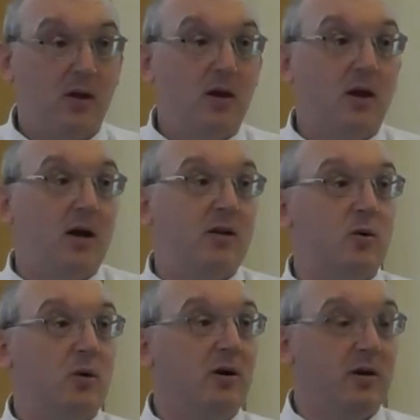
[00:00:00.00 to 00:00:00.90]
And the
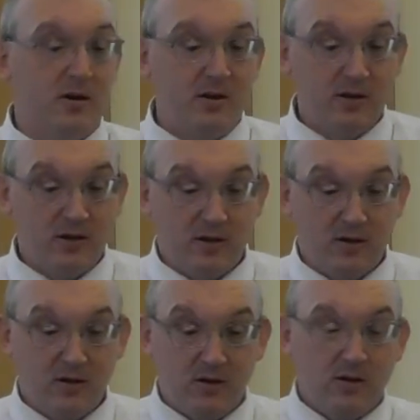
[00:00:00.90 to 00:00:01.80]
Word,
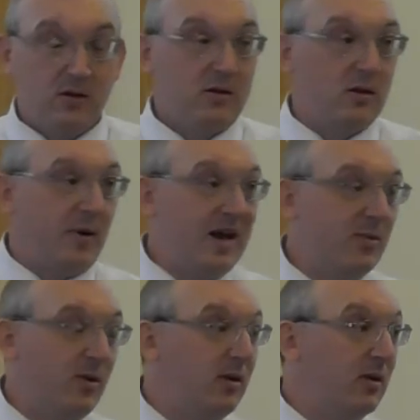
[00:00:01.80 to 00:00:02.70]
the
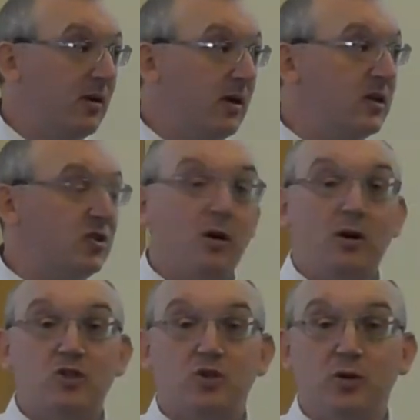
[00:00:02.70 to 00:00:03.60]
Bible, is
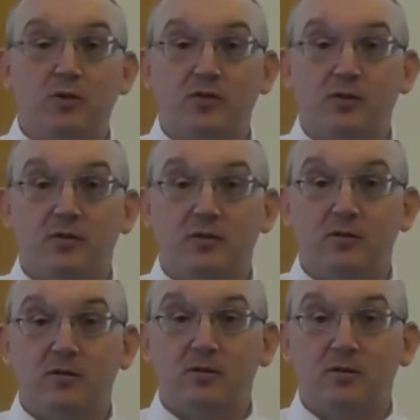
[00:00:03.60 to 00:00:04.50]
God's truth.
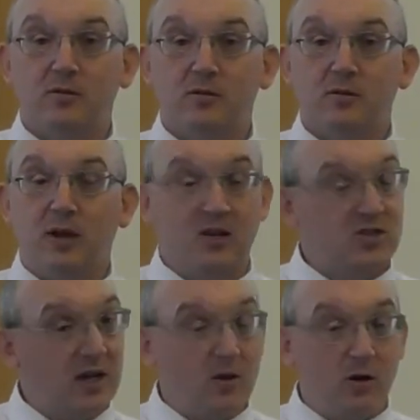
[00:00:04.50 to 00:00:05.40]
I could
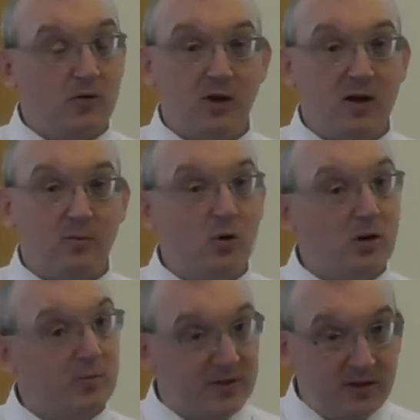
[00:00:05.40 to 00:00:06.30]
say an awful lot more,
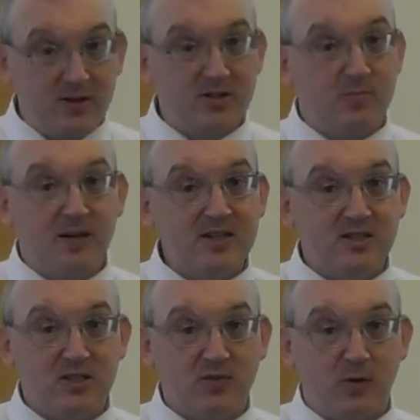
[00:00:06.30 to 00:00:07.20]
but there's the
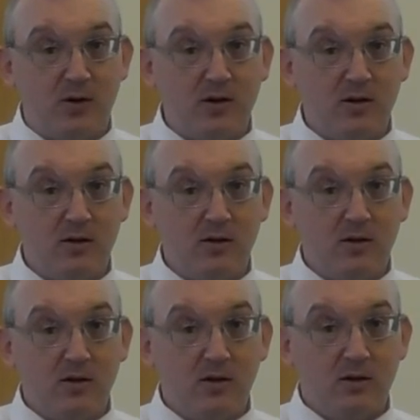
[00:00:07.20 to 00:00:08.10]
basics for
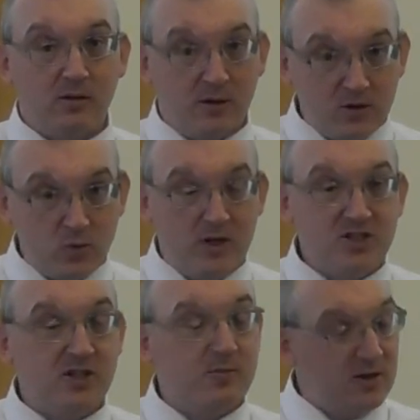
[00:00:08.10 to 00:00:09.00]
it. There's
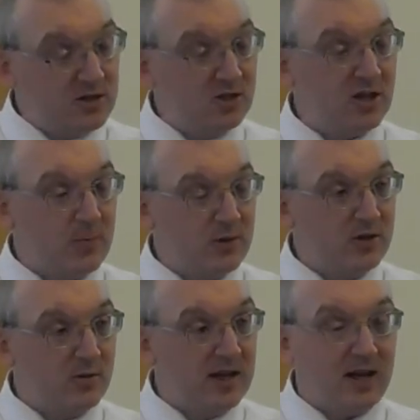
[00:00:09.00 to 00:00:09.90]
wisdom, there's adopting to
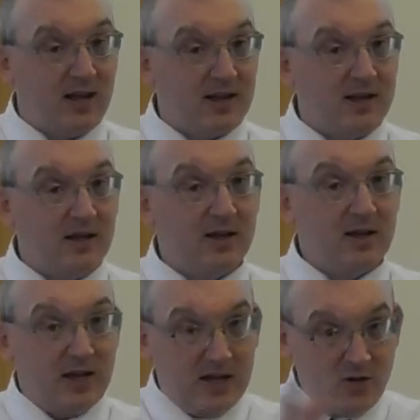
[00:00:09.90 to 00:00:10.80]
reality
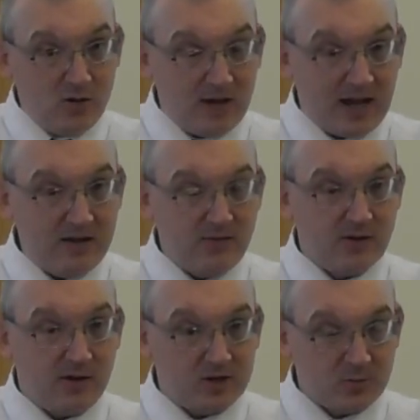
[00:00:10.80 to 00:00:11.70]
in your life, and
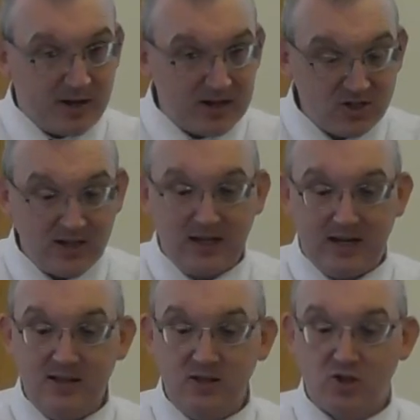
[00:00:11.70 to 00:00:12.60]
now especially
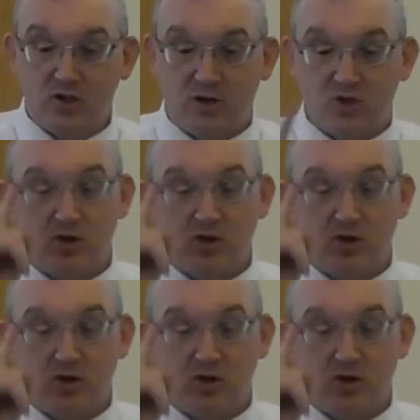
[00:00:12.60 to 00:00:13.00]
in the church.